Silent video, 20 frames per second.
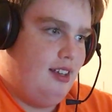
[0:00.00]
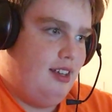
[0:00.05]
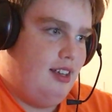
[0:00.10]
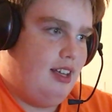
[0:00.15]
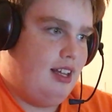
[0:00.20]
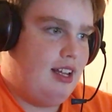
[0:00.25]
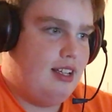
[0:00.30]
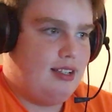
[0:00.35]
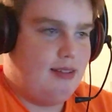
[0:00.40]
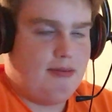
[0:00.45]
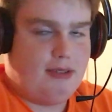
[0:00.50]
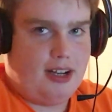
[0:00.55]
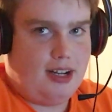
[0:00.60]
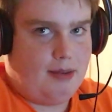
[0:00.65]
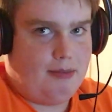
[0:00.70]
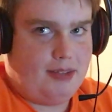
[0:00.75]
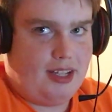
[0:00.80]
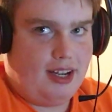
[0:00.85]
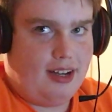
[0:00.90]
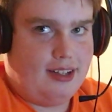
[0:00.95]
It hasn't been
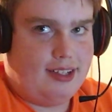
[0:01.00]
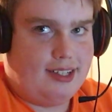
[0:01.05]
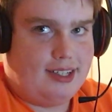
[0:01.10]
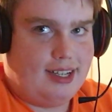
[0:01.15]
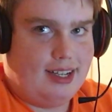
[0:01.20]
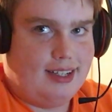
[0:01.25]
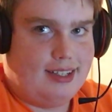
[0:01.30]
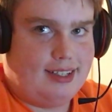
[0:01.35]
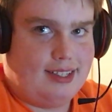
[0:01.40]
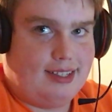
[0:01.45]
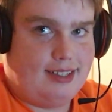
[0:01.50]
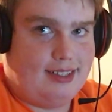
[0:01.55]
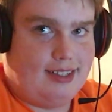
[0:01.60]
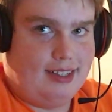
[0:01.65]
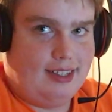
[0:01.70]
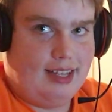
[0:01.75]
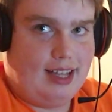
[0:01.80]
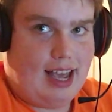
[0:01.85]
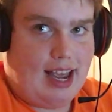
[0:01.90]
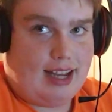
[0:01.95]
updated since
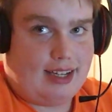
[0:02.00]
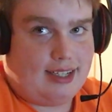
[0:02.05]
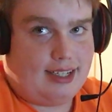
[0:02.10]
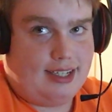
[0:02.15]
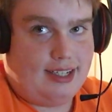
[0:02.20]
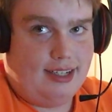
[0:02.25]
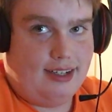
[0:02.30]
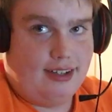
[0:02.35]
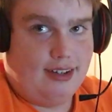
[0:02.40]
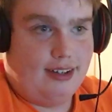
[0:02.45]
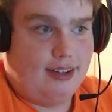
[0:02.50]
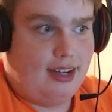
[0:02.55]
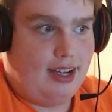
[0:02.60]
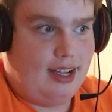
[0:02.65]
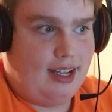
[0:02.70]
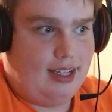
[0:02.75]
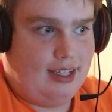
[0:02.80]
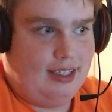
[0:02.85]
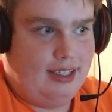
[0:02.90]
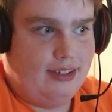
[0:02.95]
last year,
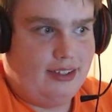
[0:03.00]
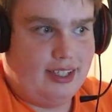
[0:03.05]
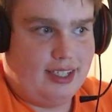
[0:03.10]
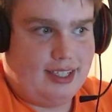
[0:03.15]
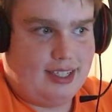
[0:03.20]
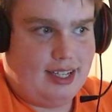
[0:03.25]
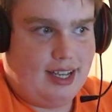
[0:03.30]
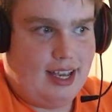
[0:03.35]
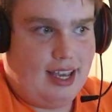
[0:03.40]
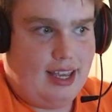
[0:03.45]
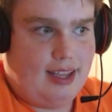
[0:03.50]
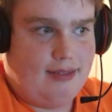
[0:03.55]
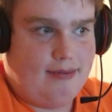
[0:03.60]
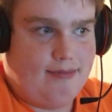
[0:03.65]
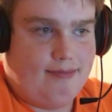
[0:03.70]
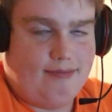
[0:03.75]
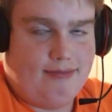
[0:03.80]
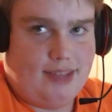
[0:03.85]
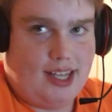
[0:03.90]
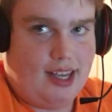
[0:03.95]
you could say.
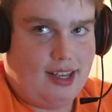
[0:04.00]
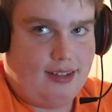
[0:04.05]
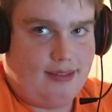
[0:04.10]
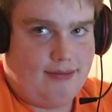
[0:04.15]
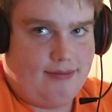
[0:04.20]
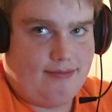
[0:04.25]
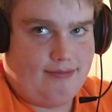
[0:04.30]
Like,